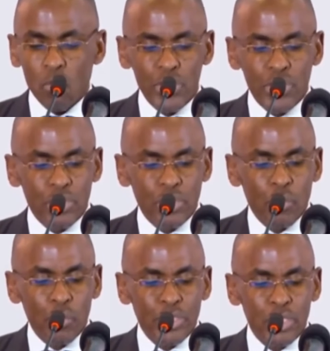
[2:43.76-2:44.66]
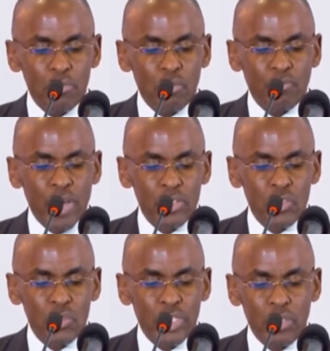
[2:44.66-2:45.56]
which we still
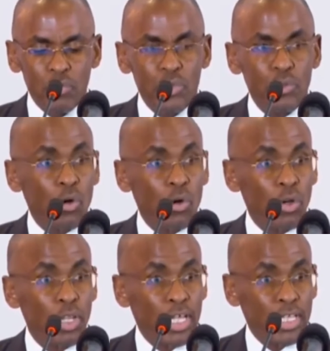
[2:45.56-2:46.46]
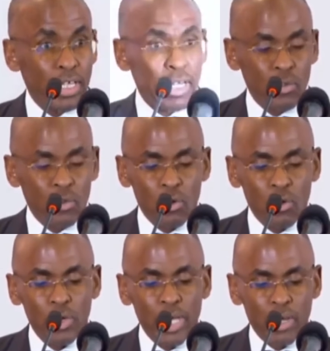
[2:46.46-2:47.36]
provide to date, which we call the
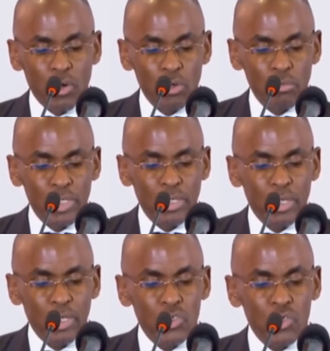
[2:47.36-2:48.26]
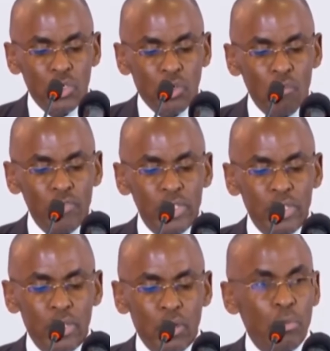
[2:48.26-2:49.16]
Kadogo economy. During
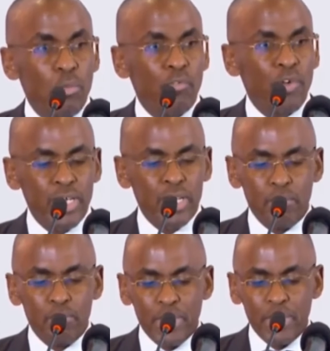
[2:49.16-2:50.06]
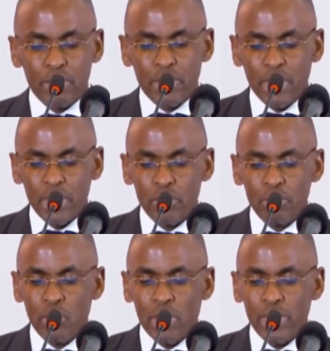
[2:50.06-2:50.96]
COVID, we provided M-Pesa
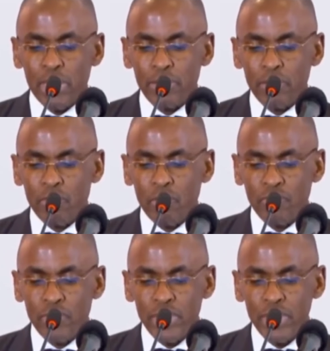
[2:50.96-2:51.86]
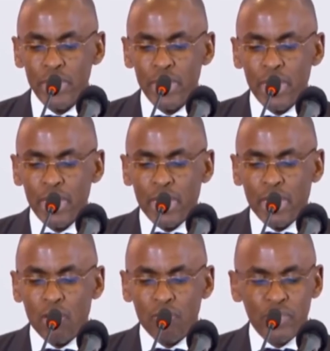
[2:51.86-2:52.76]
transactions below 1,000 for free
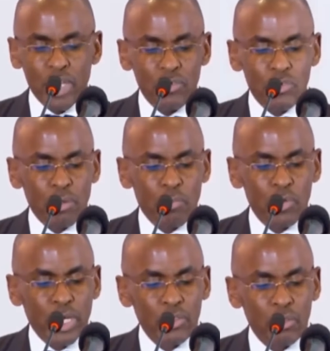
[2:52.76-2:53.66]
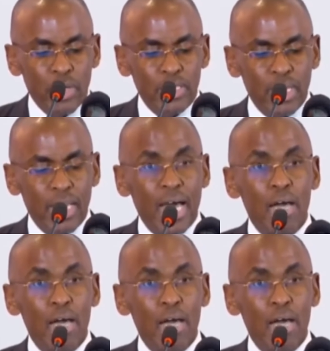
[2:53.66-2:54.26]
of charge to support customers